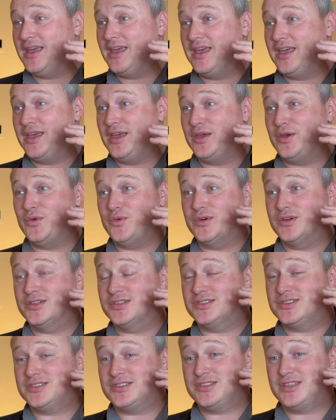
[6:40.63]
It
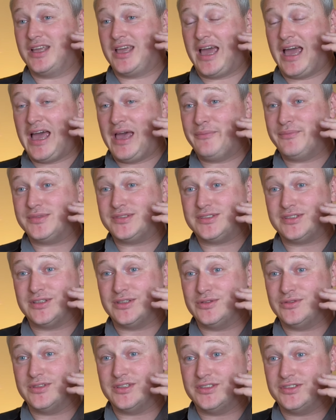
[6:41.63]
was
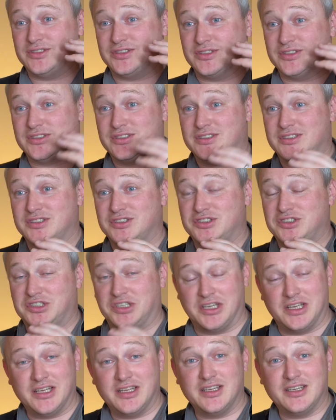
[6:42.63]
absolutely just
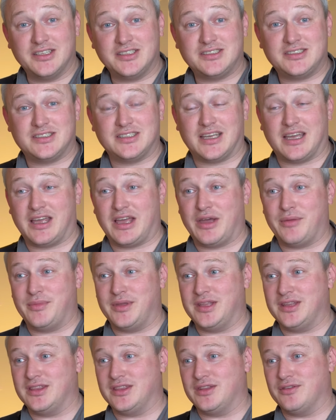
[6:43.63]
genius. I
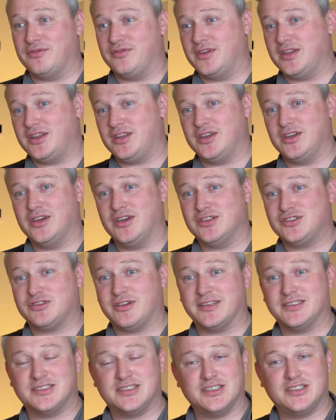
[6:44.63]
mean, the video
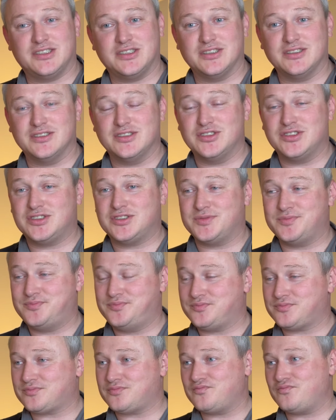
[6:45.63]
transitions
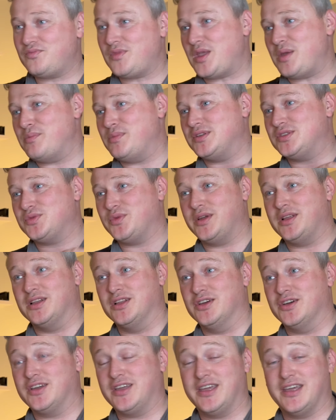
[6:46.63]
between
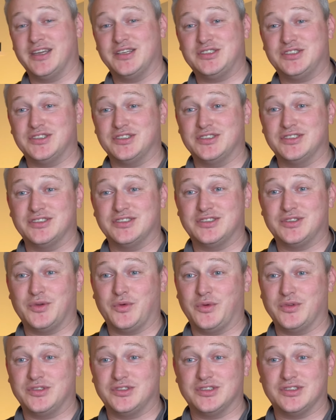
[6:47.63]
locations
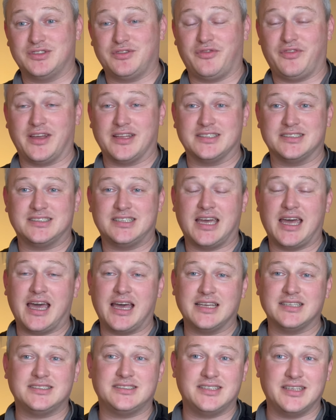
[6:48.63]
were just
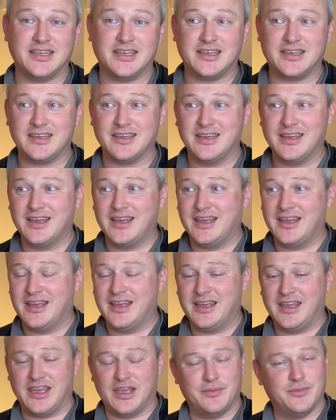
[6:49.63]
fantastic.
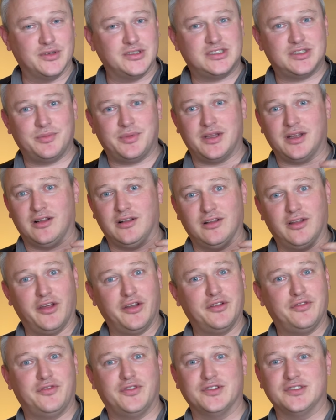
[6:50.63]
It must have been a lot
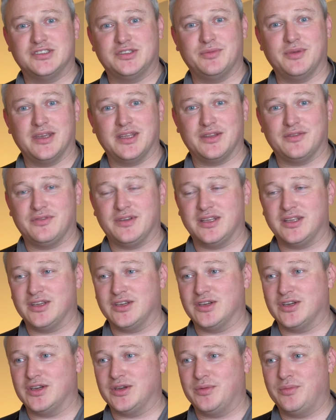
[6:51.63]
of fun to make the
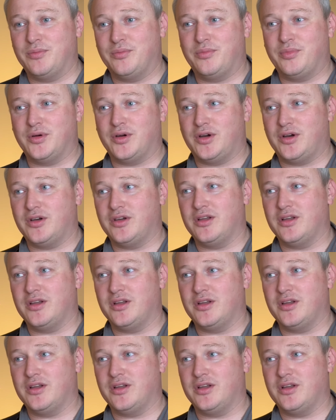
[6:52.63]
video, but